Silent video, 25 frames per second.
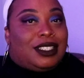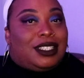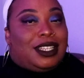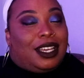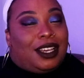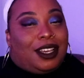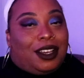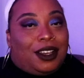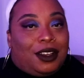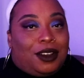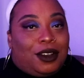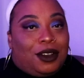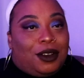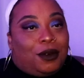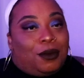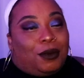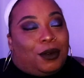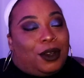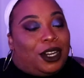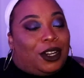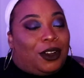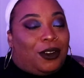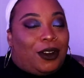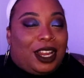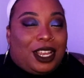duh,
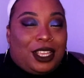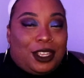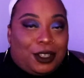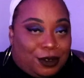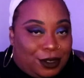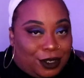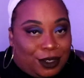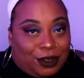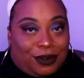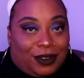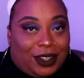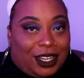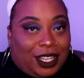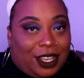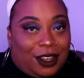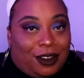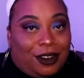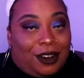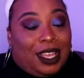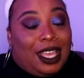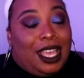with a great YouTube video.